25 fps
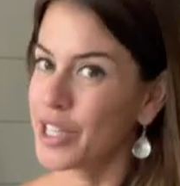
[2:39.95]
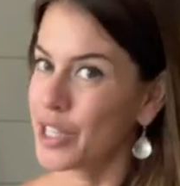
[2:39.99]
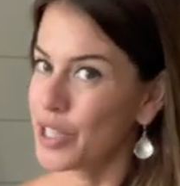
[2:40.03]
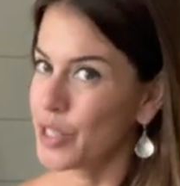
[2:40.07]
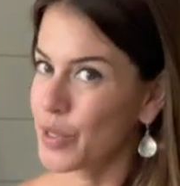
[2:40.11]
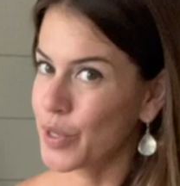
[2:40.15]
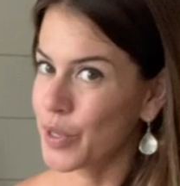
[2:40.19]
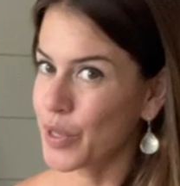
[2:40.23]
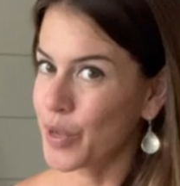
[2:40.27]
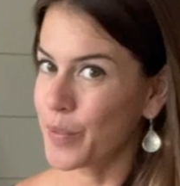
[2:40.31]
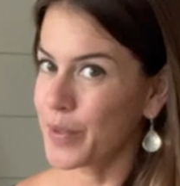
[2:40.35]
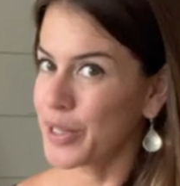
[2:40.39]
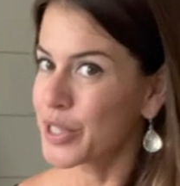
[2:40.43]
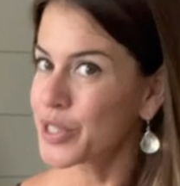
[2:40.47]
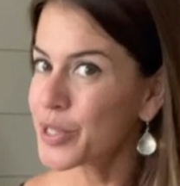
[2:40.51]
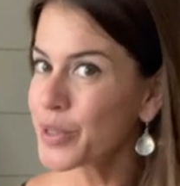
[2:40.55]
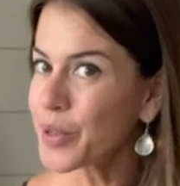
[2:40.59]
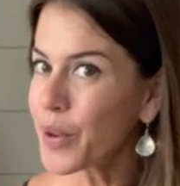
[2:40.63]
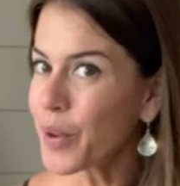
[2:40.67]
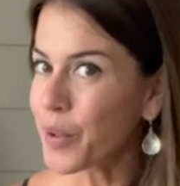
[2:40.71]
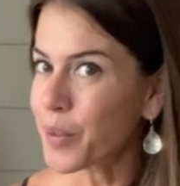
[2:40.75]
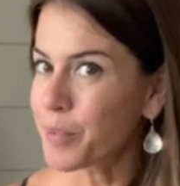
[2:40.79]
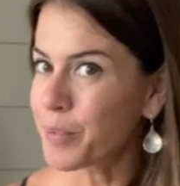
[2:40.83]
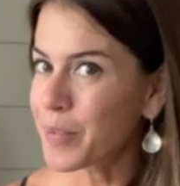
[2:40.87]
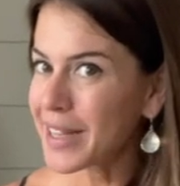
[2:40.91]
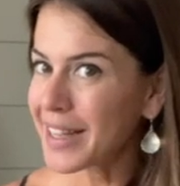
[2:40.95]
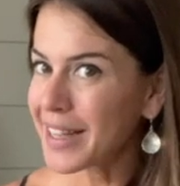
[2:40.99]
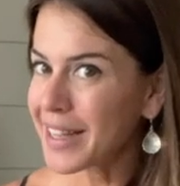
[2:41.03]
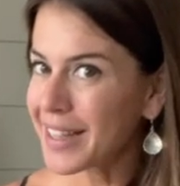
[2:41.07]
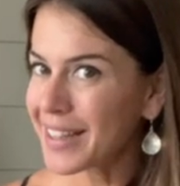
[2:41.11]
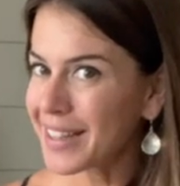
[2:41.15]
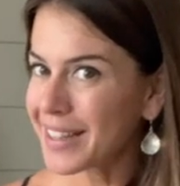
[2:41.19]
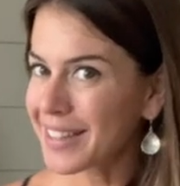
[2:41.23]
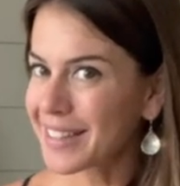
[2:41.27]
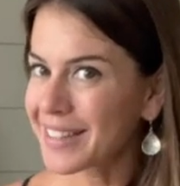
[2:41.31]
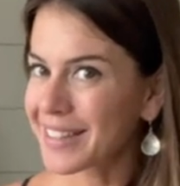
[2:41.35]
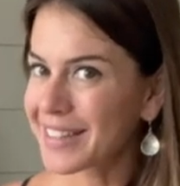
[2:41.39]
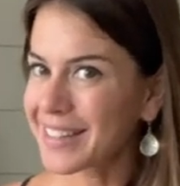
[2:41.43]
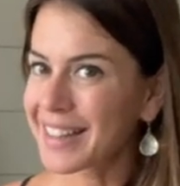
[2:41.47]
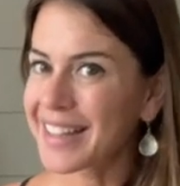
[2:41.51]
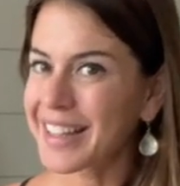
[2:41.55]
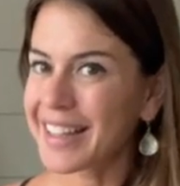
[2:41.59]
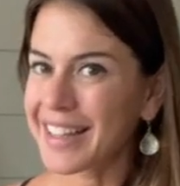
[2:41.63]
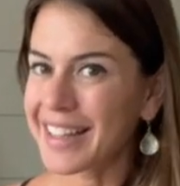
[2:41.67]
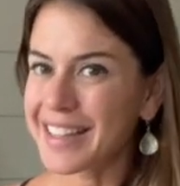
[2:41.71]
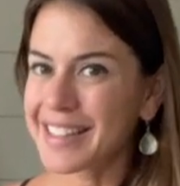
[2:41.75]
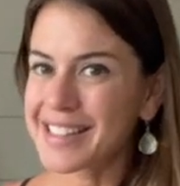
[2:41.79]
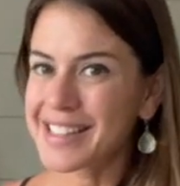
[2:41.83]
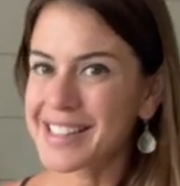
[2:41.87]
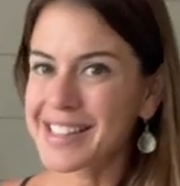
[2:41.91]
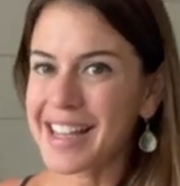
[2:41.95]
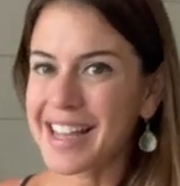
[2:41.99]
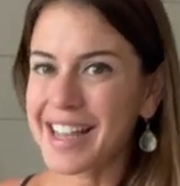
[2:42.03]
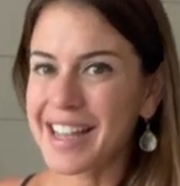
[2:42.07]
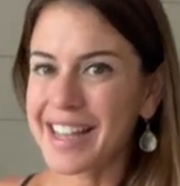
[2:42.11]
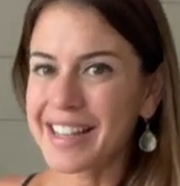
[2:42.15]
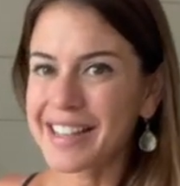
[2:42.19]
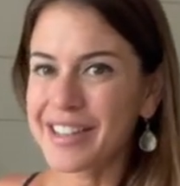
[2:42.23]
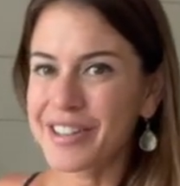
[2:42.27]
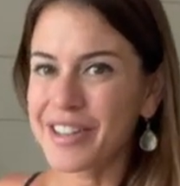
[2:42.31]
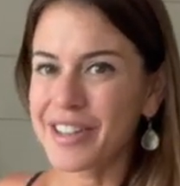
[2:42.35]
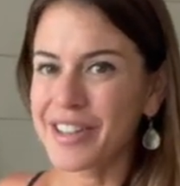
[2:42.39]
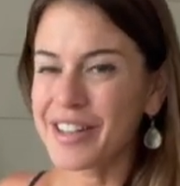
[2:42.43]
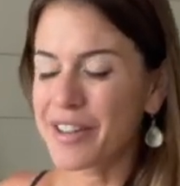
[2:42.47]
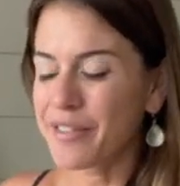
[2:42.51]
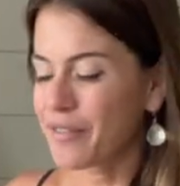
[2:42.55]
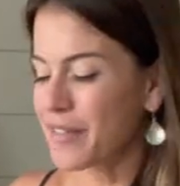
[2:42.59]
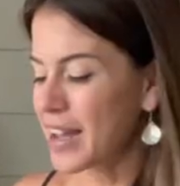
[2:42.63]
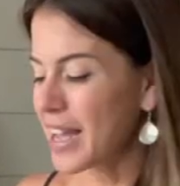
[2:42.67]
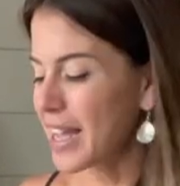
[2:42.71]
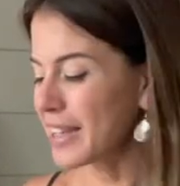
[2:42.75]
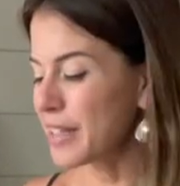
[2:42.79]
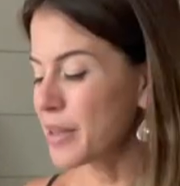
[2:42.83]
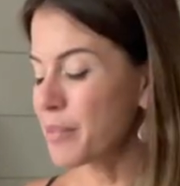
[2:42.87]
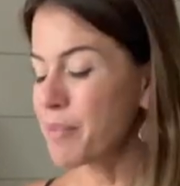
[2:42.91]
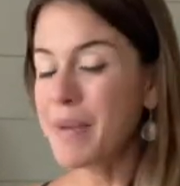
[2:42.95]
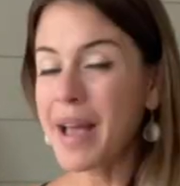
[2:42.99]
You're going to open it. Inside, you're gonna find the